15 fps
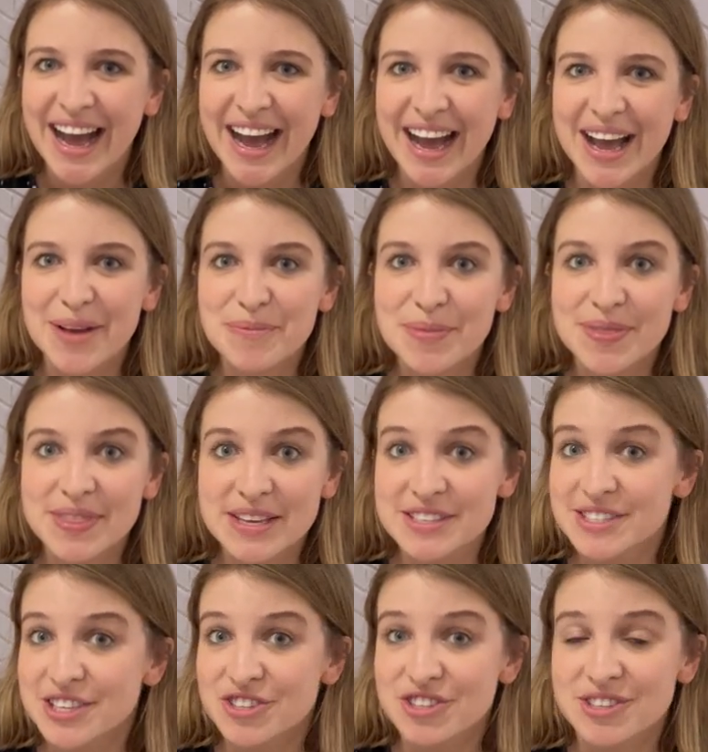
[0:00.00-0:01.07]
um, this
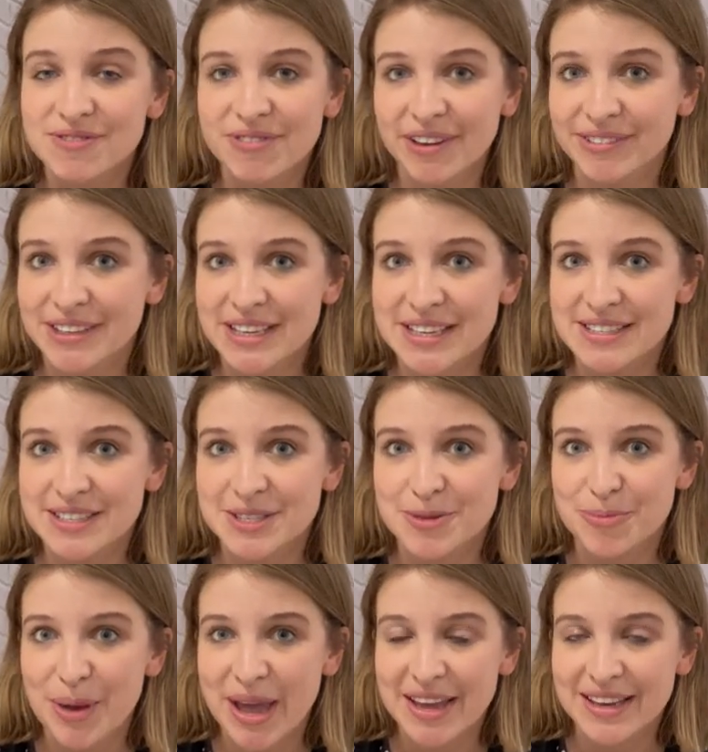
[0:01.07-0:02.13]
dish is very easy to
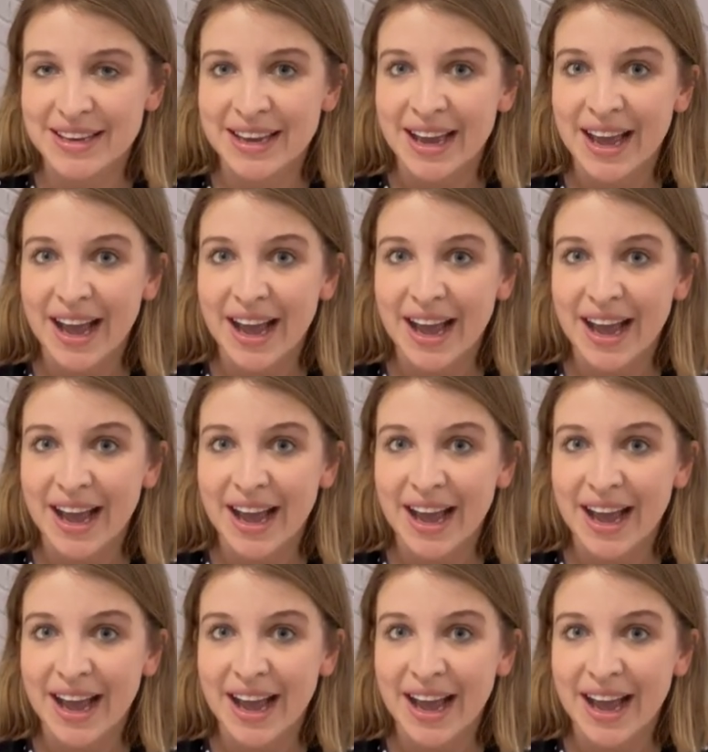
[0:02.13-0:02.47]
make,